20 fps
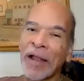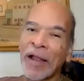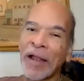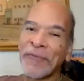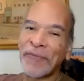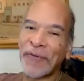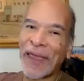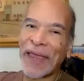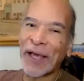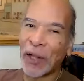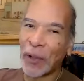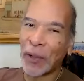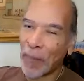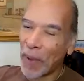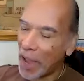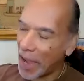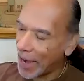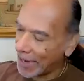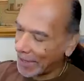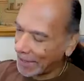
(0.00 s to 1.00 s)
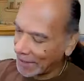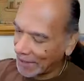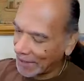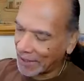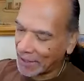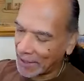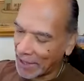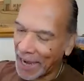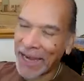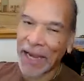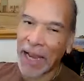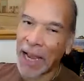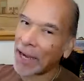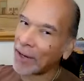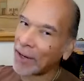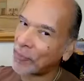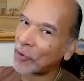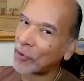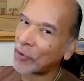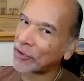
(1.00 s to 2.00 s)
unveil mine, and
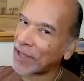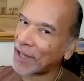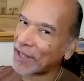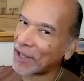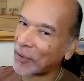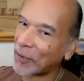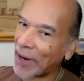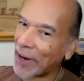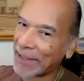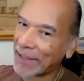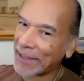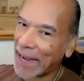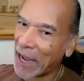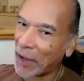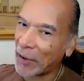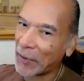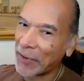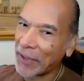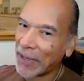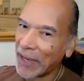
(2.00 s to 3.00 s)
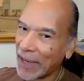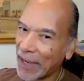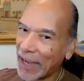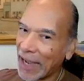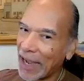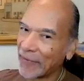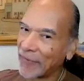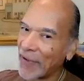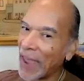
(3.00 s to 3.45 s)
I will tell you right now, I